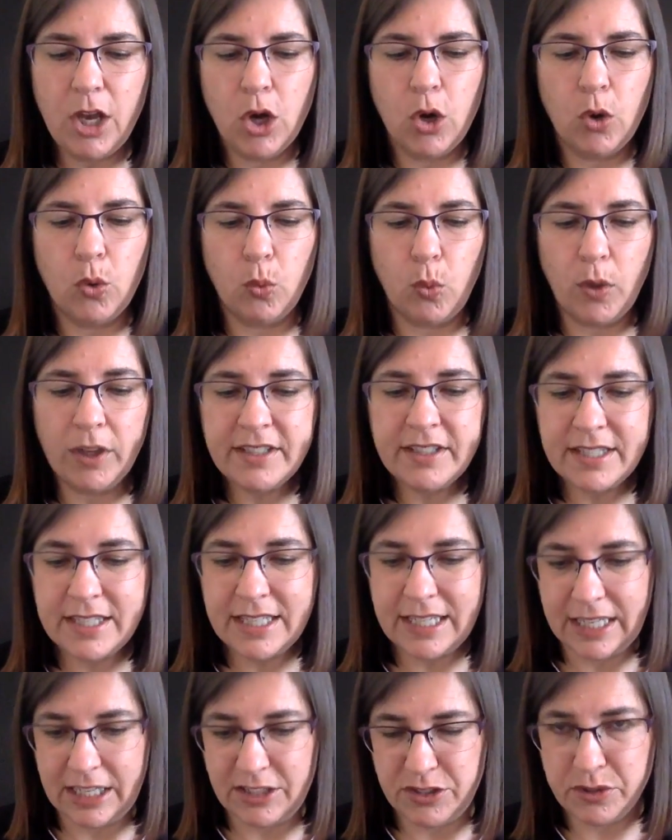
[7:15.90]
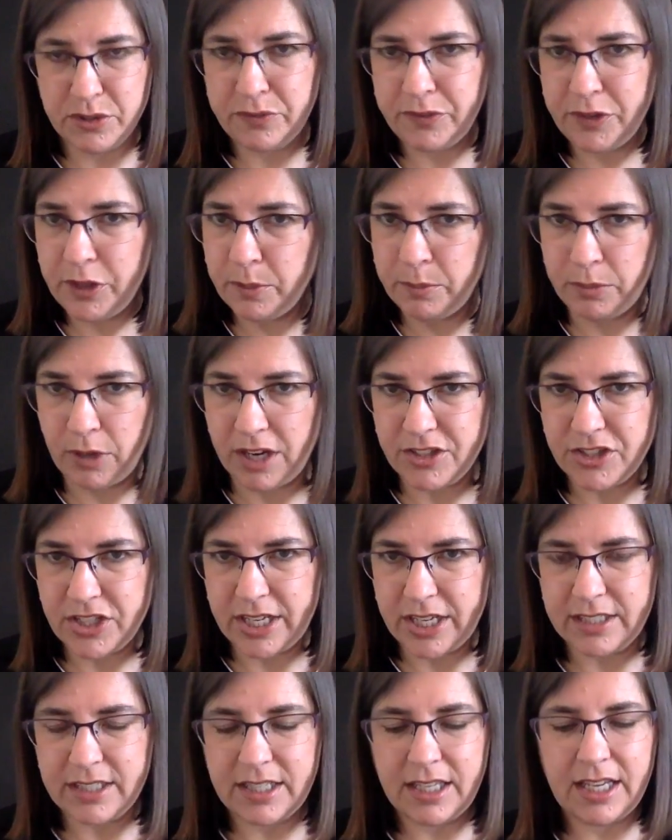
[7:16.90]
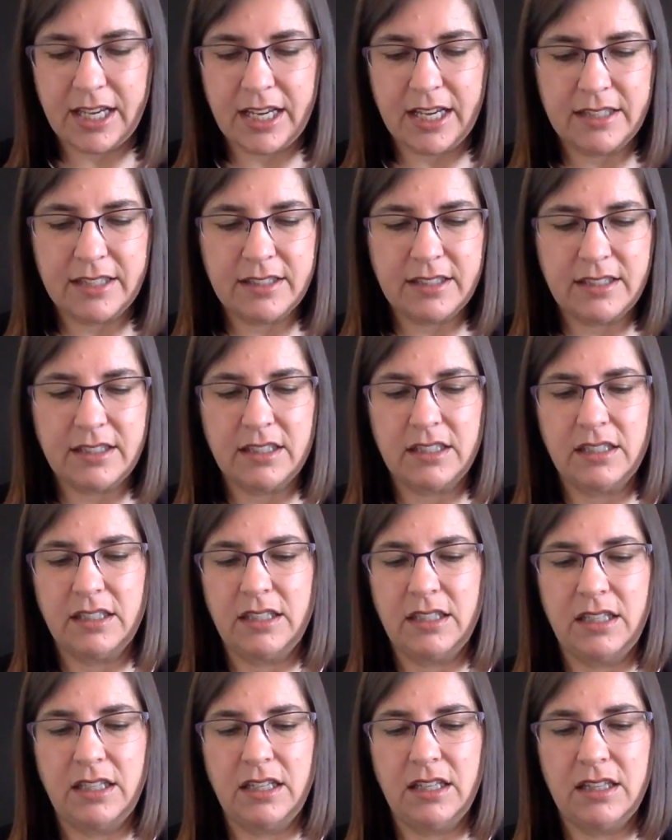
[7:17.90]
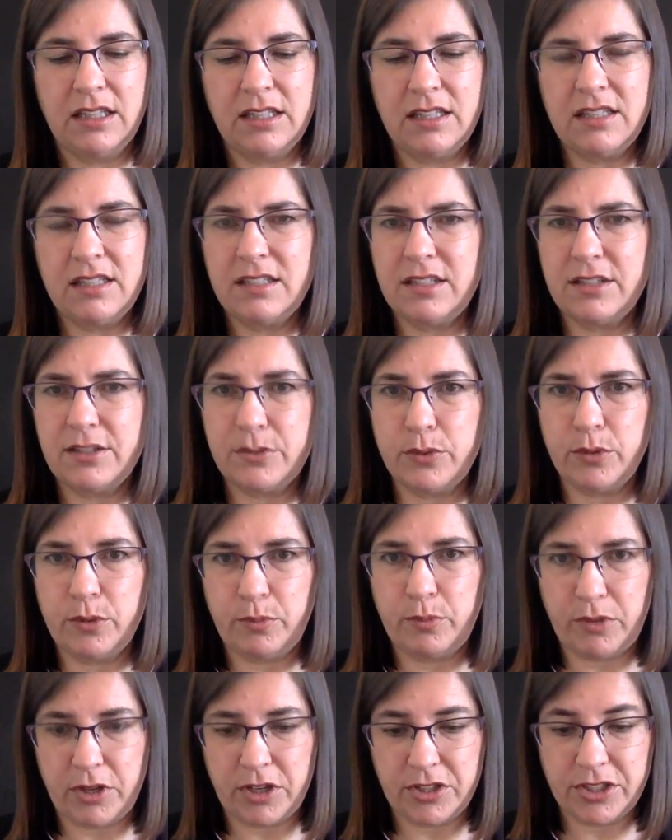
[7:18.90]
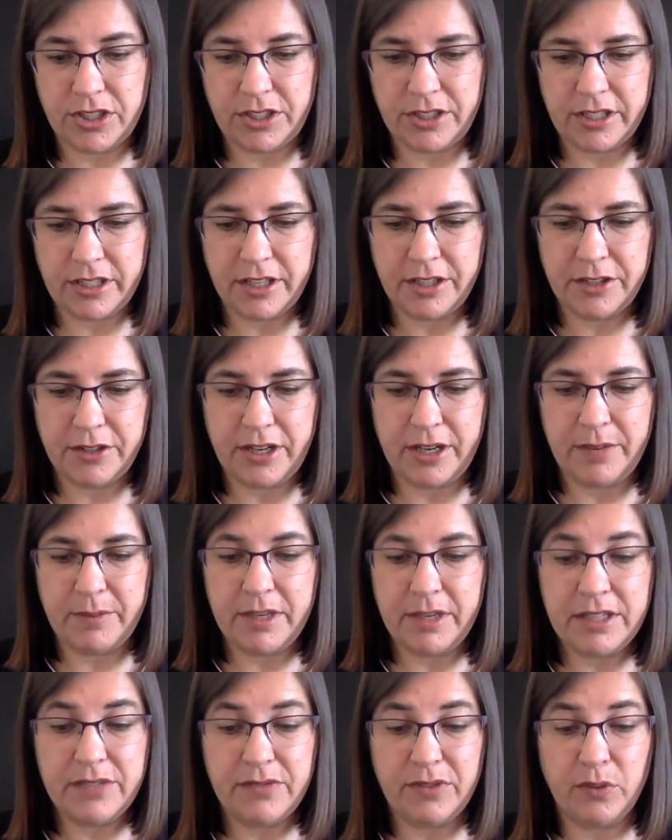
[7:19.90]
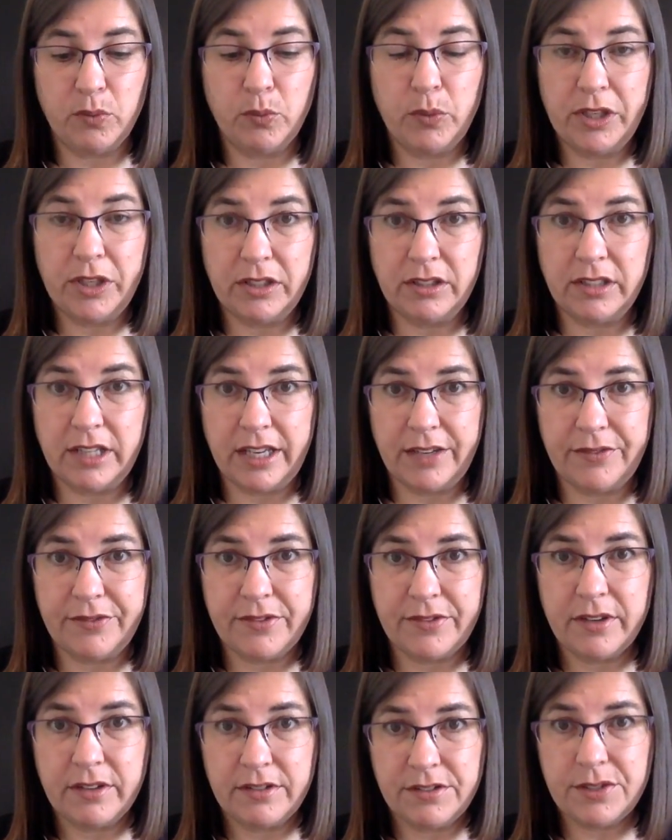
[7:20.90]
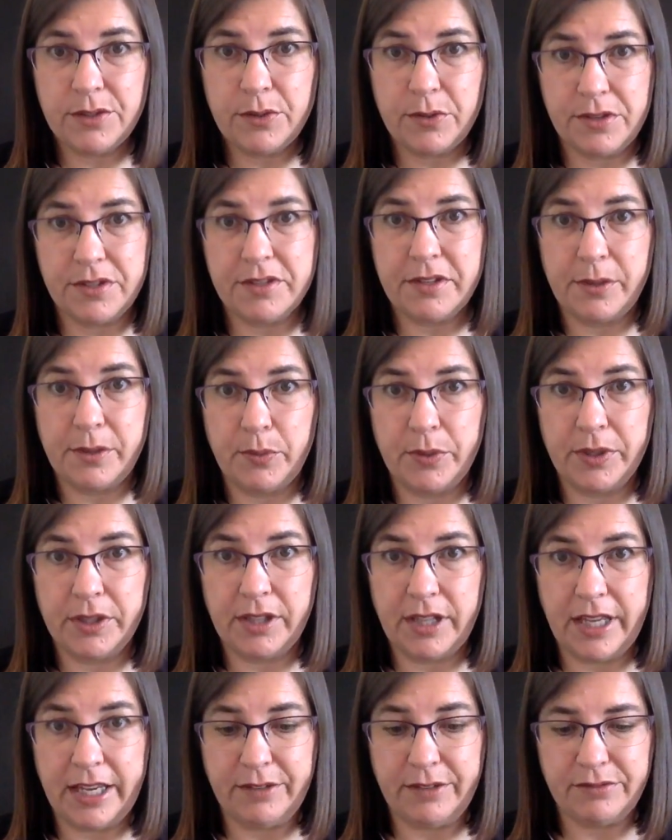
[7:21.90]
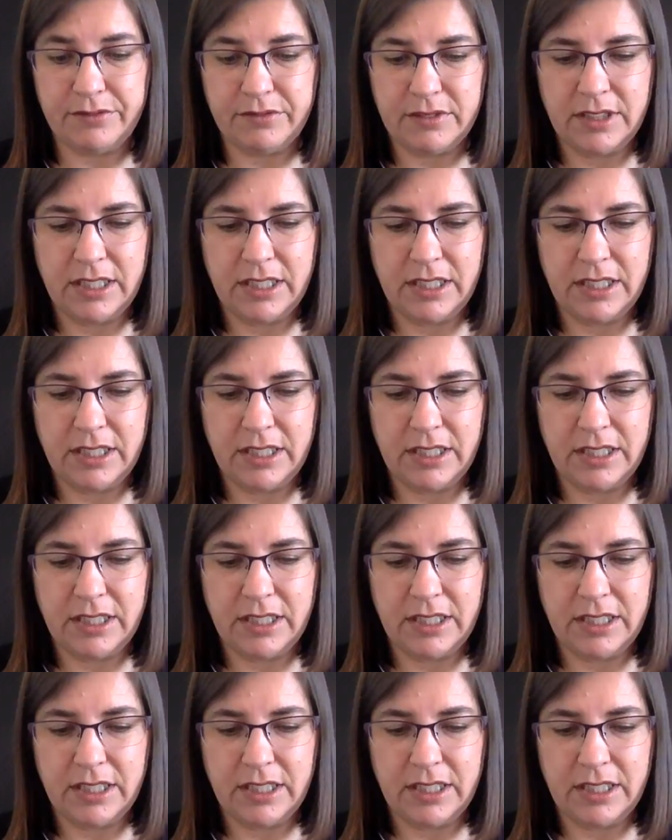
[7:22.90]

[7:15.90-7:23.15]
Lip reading: What can I do for your project? He asked. This isn't a school project, Dr. M. It's for real life. Seriously real life.